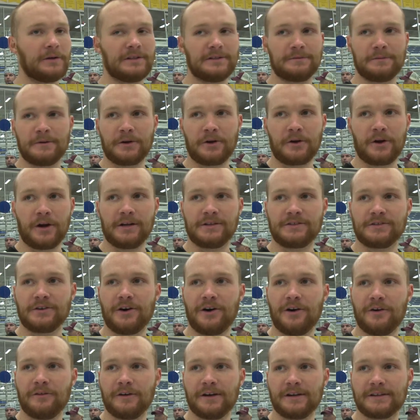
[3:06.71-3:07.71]
He's been great to
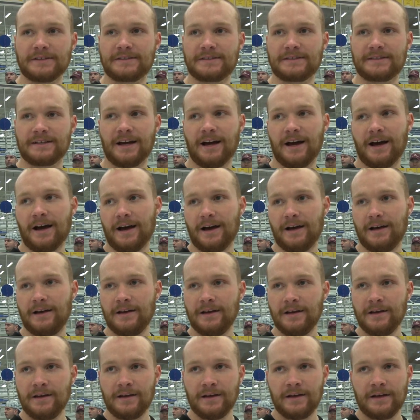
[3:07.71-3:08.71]
all of us. Uh,
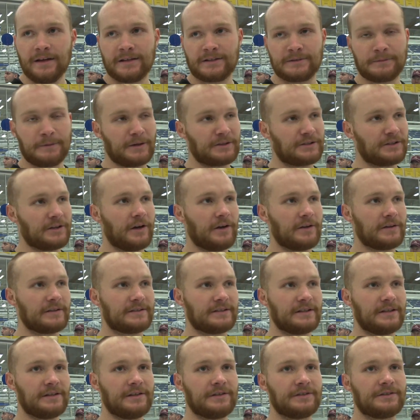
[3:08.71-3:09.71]
especially all the
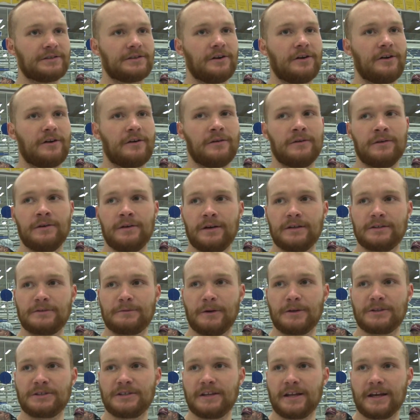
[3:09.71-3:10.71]
seniors, you know,
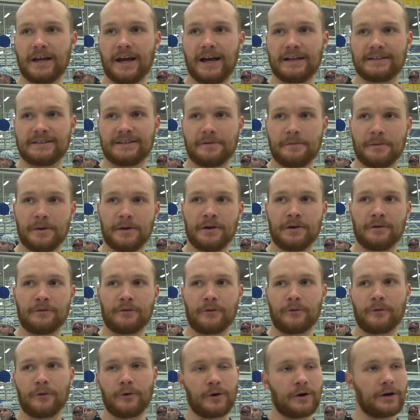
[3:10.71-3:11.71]
especially the guys that have been here
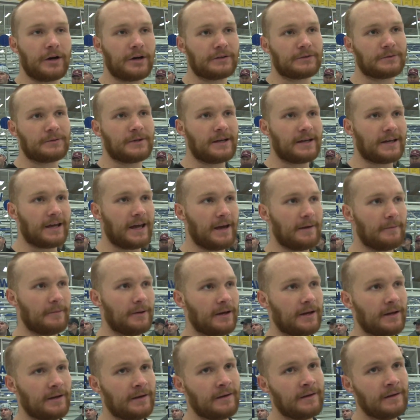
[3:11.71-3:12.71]
for four years when they came
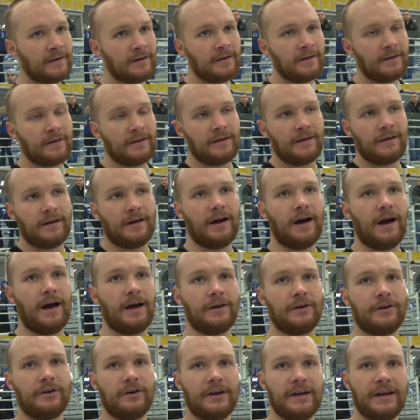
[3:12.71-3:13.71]
in. Uh,
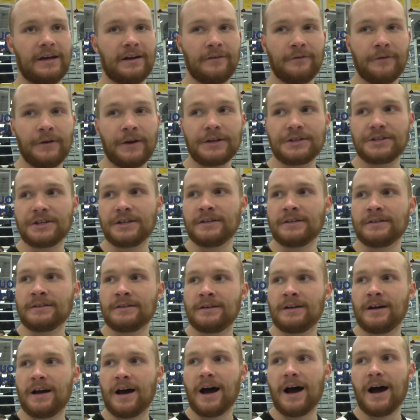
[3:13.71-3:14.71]
you know, he had a vision,
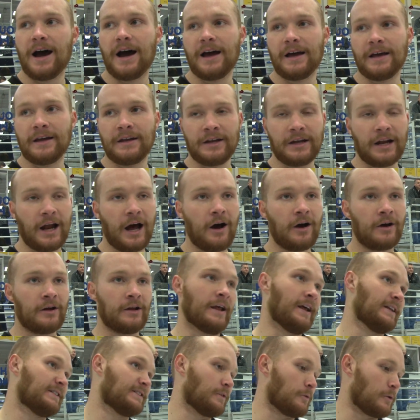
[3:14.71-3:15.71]
uh, and you know
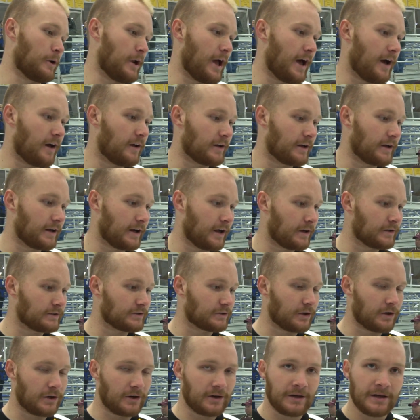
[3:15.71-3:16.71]
that's a reality now.
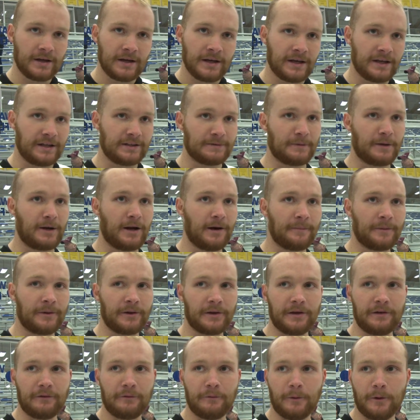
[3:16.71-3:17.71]
So he's been
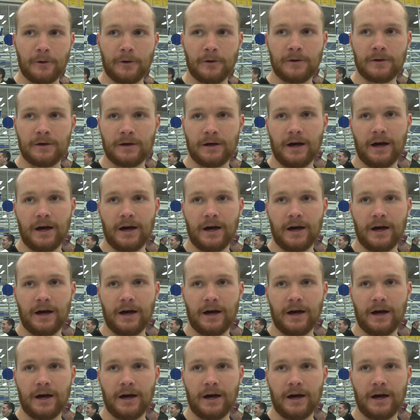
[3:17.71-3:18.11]
unbelievable.